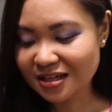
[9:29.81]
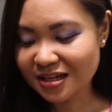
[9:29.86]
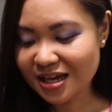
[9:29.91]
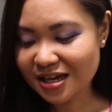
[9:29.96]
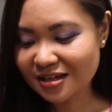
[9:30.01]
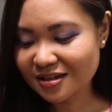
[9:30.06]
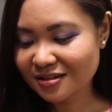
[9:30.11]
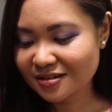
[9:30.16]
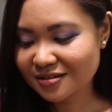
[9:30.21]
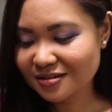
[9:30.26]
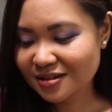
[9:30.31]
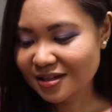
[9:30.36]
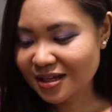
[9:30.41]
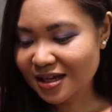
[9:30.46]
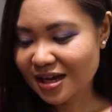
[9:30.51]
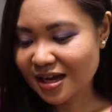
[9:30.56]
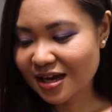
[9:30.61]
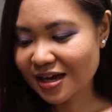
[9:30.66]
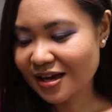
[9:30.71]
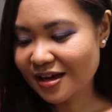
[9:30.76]
Like,
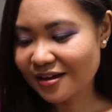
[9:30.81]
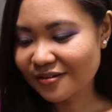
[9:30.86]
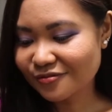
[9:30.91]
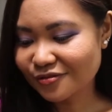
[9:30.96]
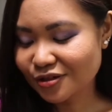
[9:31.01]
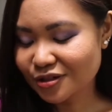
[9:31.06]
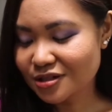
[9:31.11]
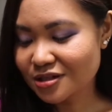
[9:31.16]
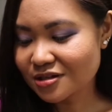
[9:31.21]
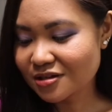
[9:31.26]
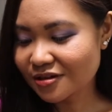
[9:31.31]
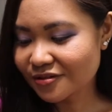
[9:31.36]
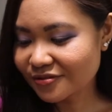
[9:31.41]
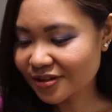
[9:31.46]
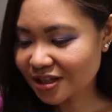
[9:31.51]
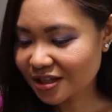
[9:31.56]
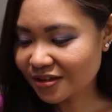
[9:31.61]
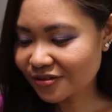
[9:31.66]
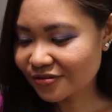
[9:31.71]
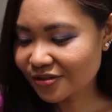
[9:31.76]
I have
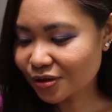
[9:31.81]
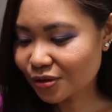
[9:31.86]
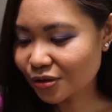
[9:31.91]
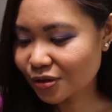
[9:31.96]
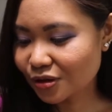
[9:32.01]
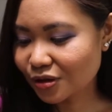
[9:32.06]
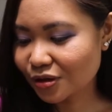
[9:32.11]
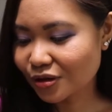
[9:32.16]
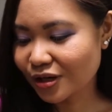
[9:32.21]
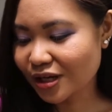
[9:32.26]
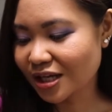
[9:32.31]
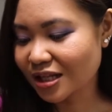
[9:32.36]
Conservative Ako,